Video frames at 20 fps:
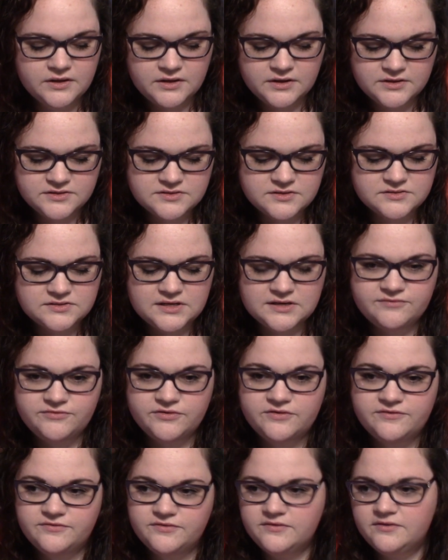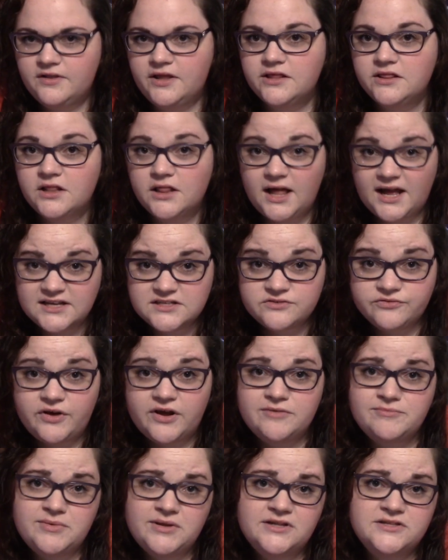So I was like, for the, like, the last
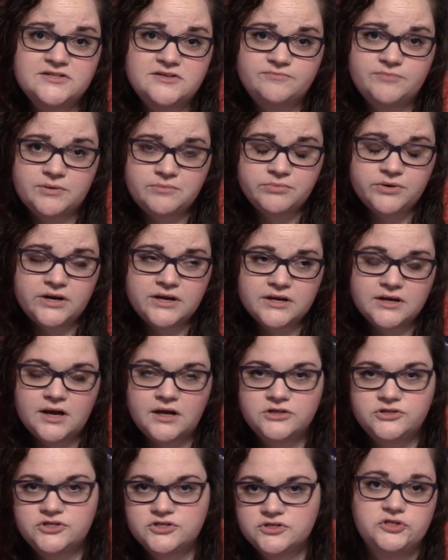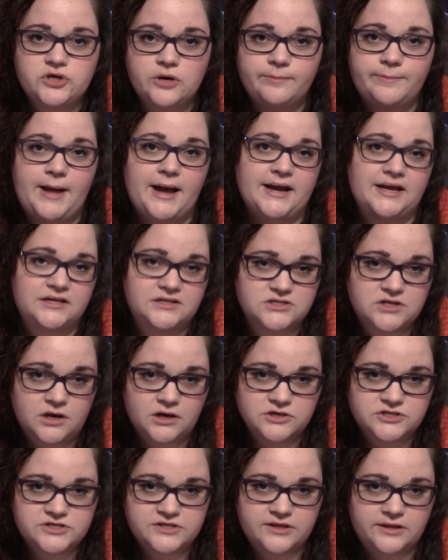5 minutes of my break, I'll just go back and
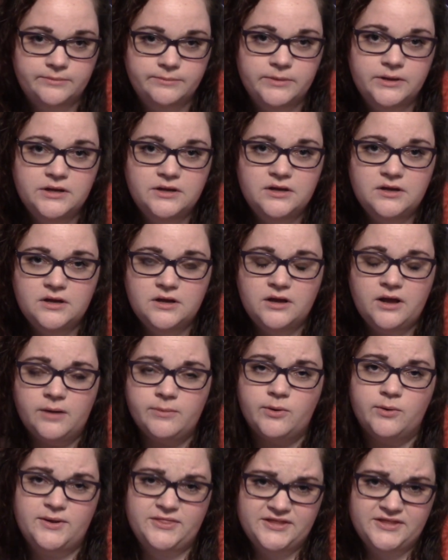talk to them about what